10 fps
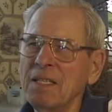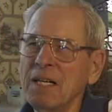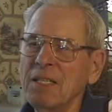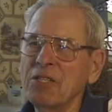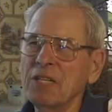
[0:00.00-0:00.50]

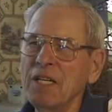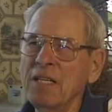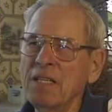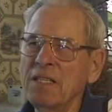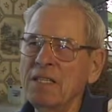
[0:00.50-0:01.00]

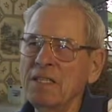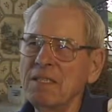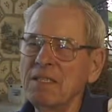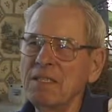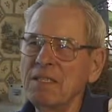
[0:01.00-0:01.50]
decided,
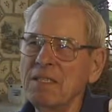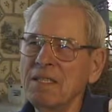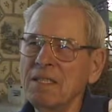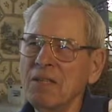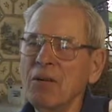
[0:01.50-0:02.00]

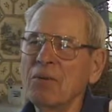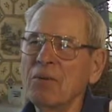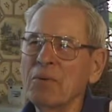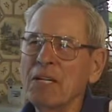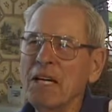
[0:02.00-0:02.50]

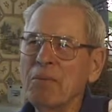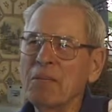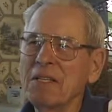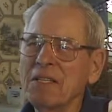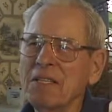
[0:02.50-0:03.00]
what
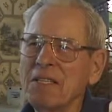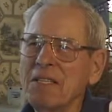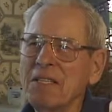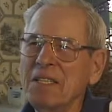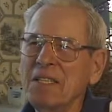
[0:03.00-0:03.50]
happened
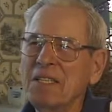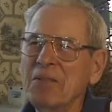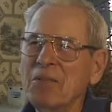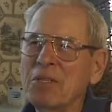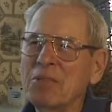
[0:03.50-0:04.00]

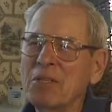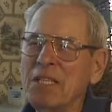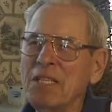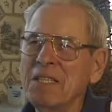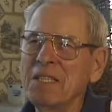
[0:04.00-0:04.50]
was
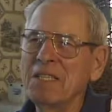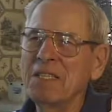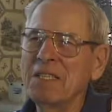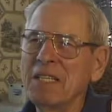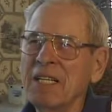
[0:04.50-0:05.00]
we
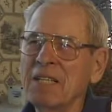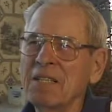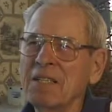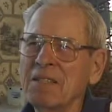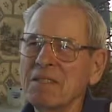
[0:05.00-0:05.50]
had
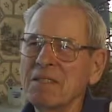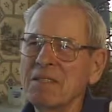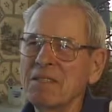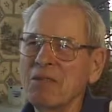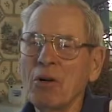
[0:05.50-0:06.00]
a
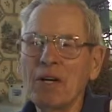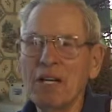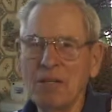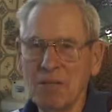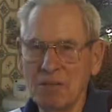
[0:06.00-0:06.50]

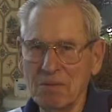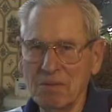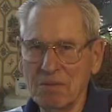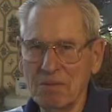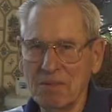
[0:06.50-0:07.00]
tornado.
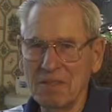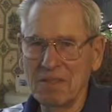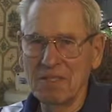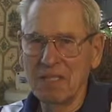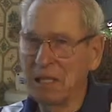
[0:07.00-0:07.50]

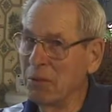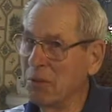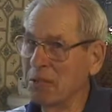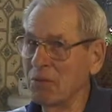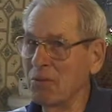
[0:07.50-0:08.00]
And it
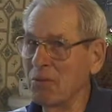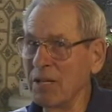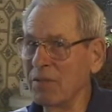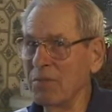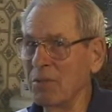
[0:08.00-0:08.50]
was
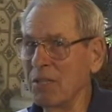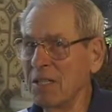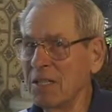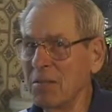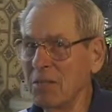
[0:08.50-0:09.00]
rough, boy.
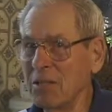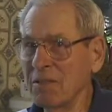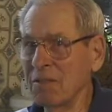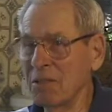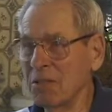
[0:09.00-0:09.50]
It come in
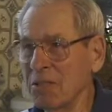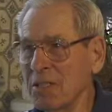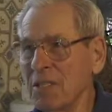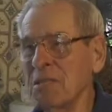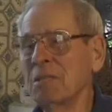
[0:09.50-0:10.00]
off the
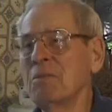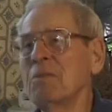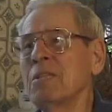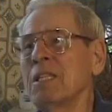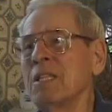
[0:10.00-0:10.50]
ocean. It
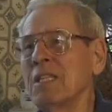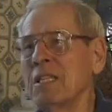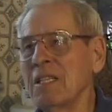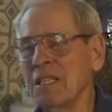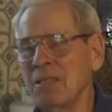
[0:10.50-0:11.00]
really
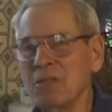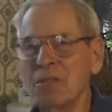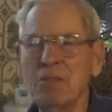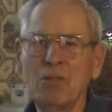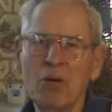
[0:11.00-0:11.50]

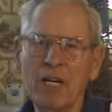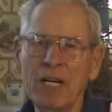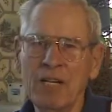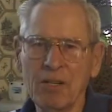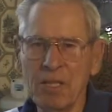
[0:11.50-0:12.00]
tore
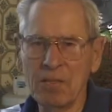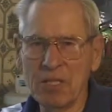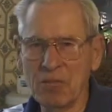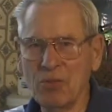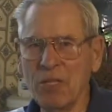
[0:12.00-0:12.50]
down a great
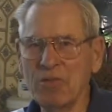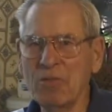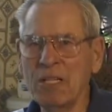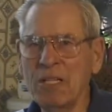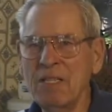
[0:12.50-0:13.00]
big tree of
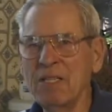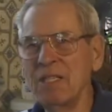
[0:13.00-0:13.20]
mine,